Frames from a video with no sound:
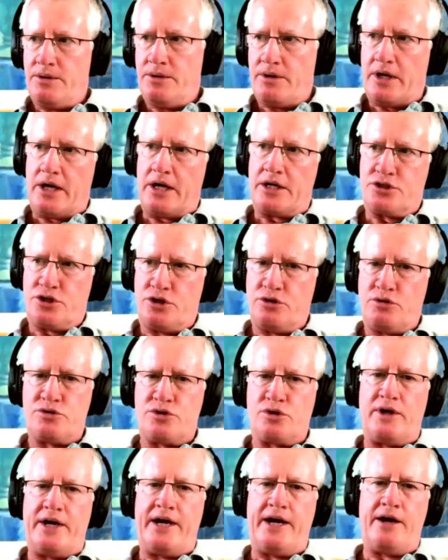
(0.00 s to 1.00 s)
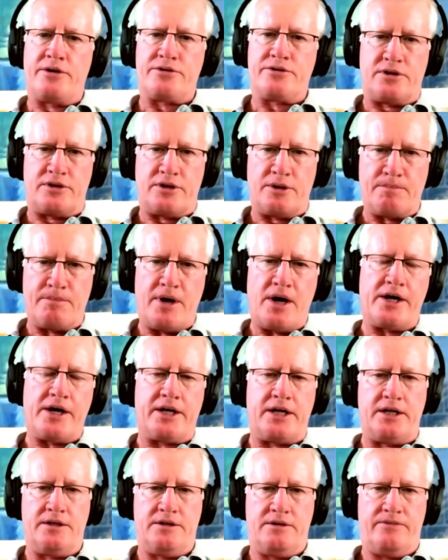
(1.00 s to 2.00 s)
choose your house, and the
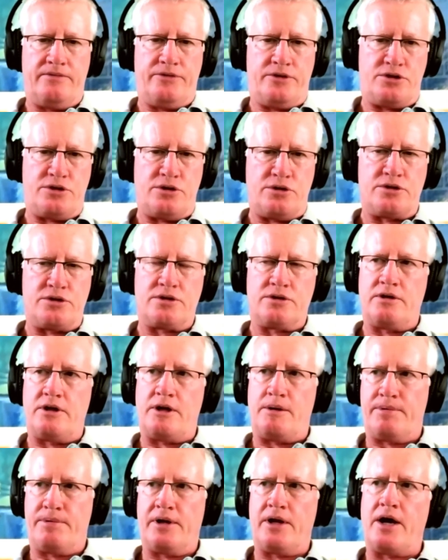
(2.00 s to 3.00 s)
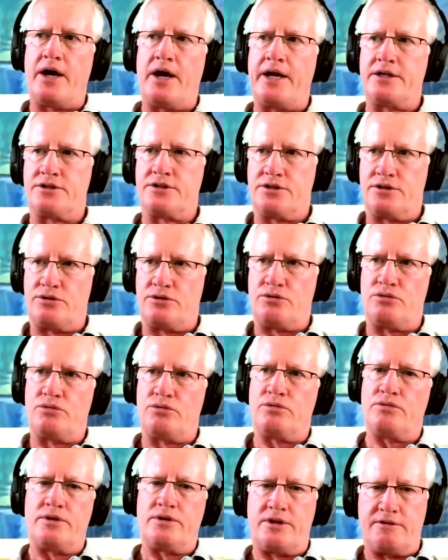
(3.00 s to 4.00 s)
market should apply to
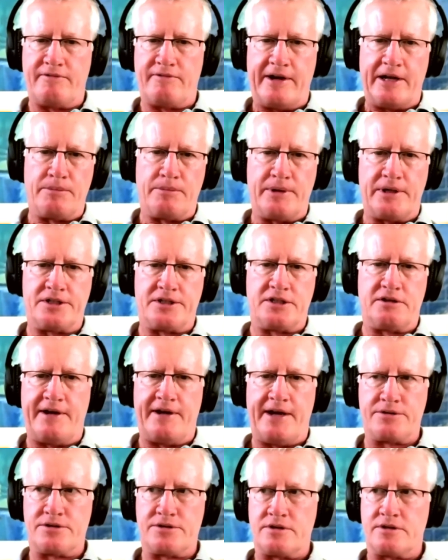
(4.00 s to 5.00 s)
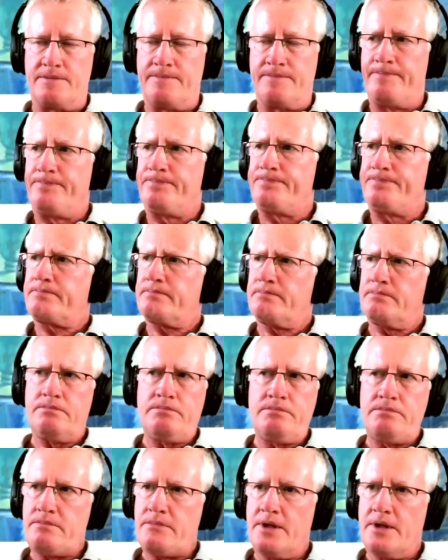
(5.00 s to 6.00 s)
the availability of houses
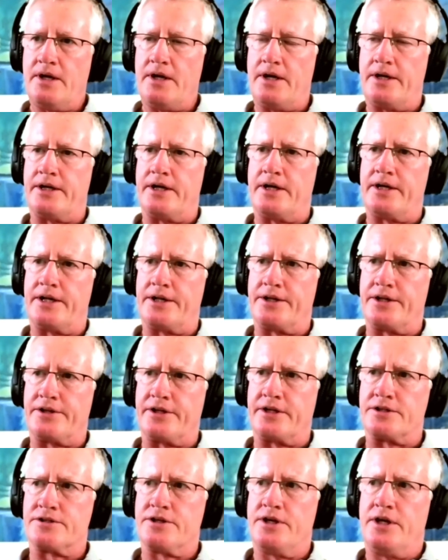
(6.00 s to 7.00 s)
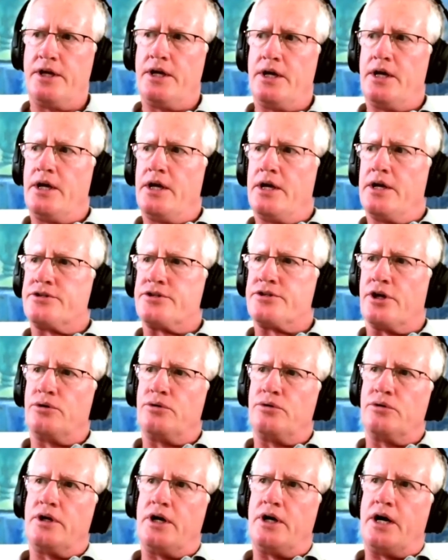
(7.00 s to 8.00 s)
and other things. So
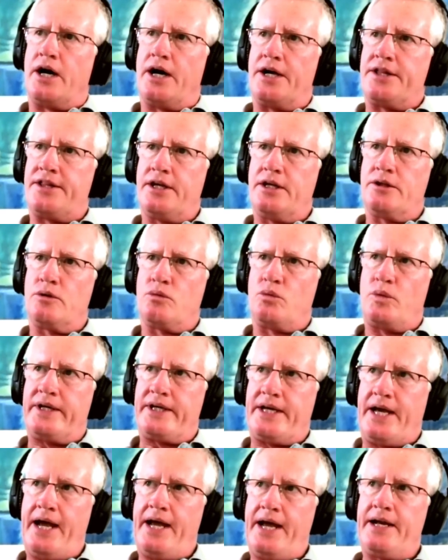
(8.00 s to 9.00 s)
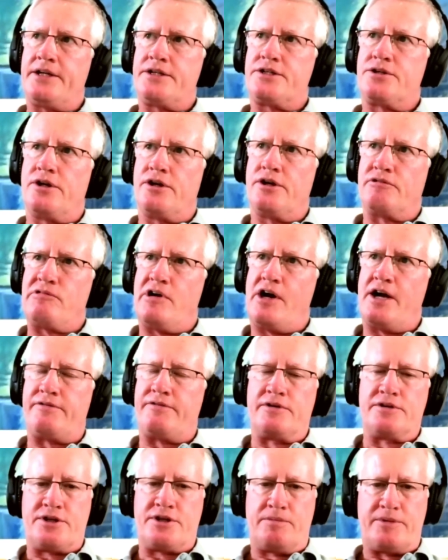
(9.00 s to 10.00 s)
I think that we can arrive at
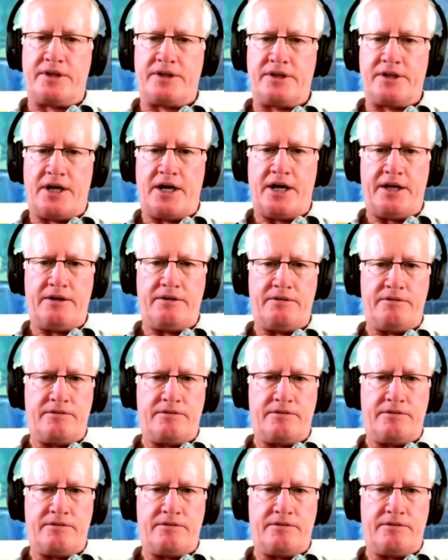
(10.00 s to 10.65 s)
something that I